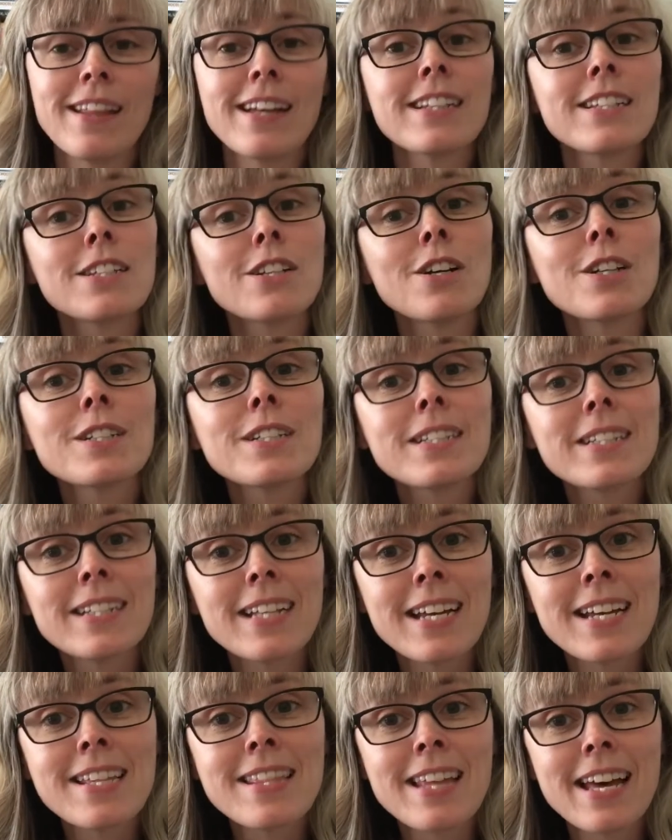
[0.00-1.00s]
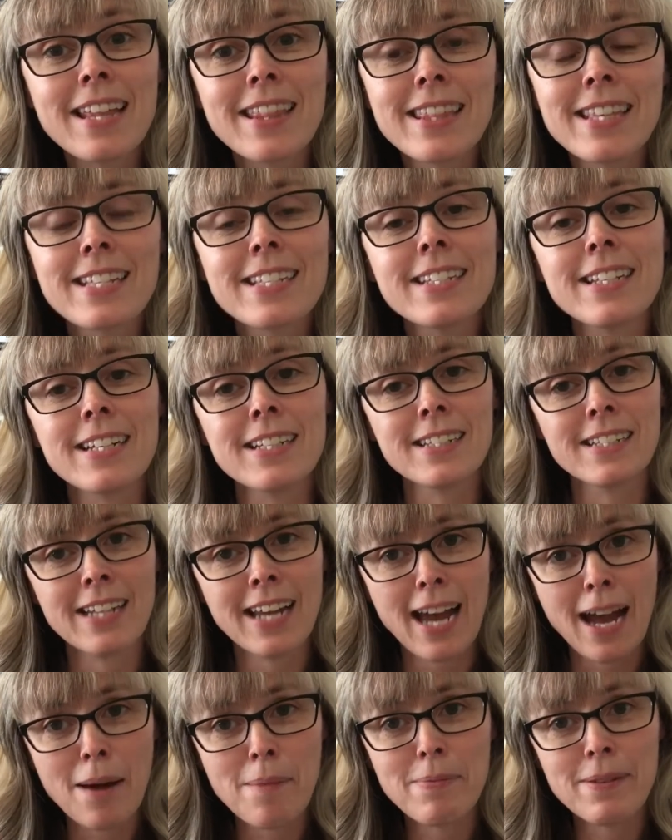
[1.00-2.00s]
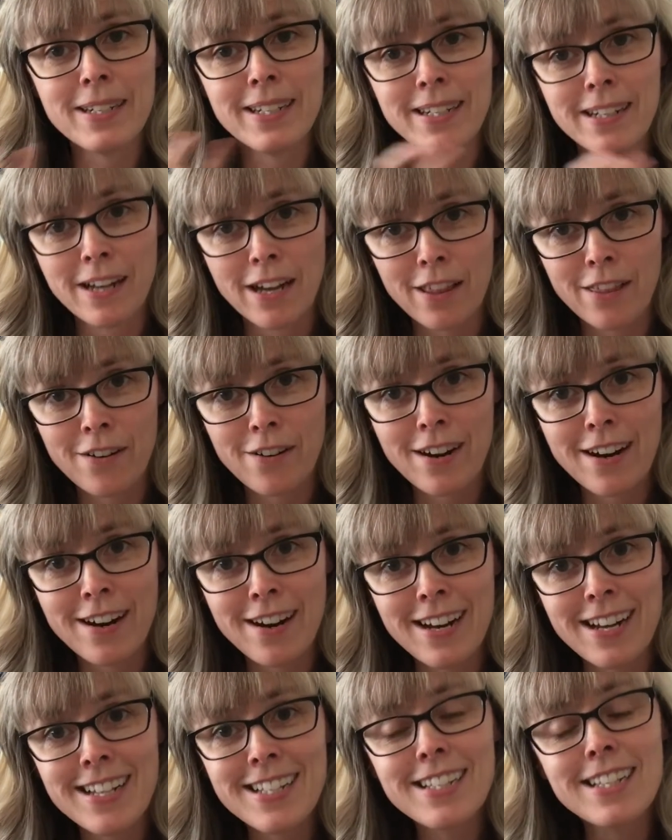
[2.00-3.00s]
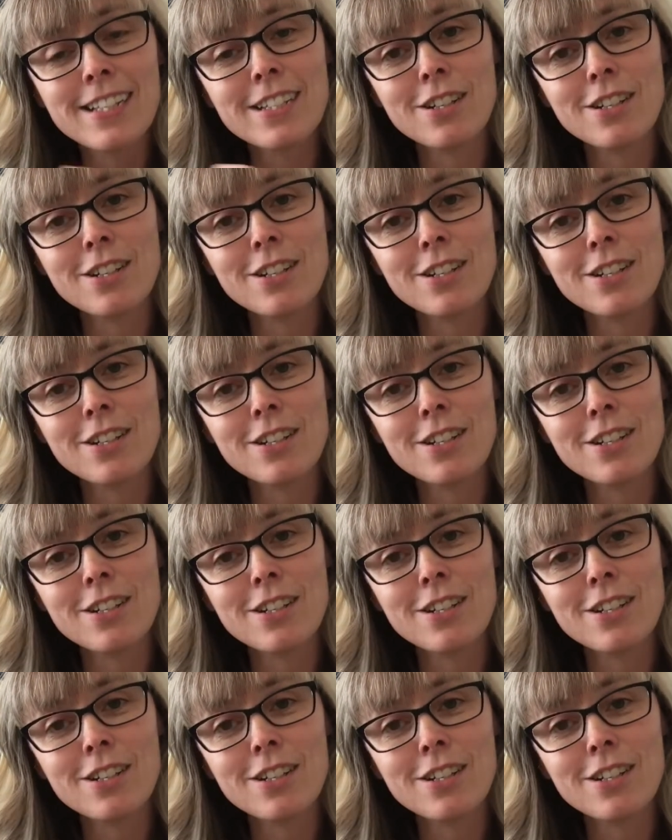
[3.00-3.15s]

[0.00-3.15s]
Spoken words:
That's not to say that this doesn't happen in other areas.